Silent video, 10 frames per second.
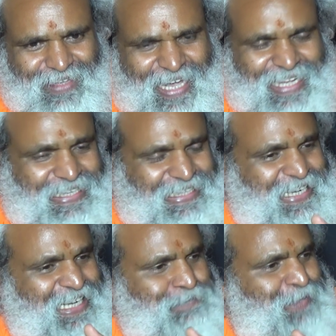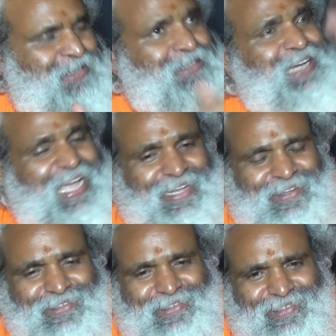I create a bond
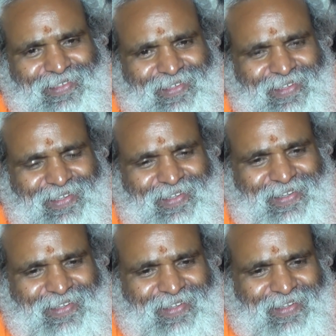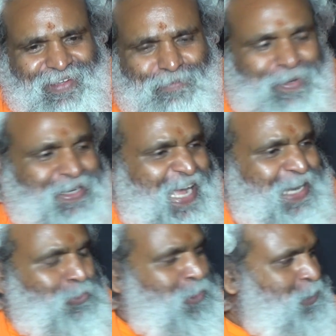higher, but I
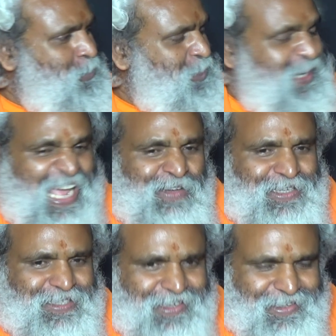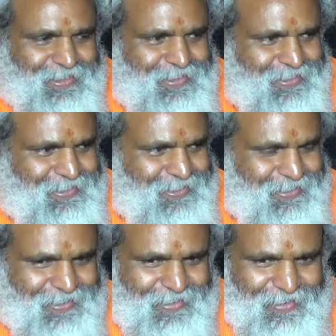do not do the diversion.
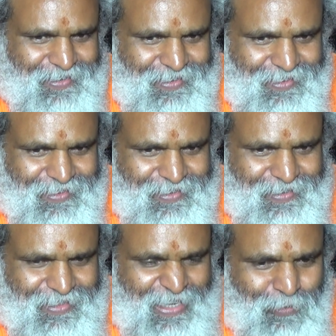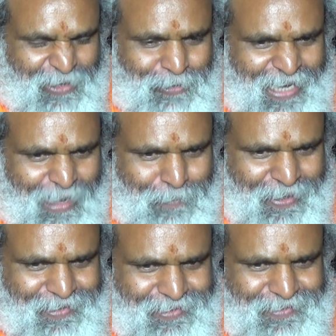Then what will
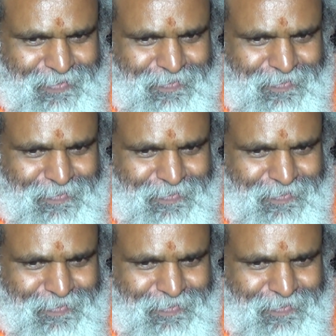happen?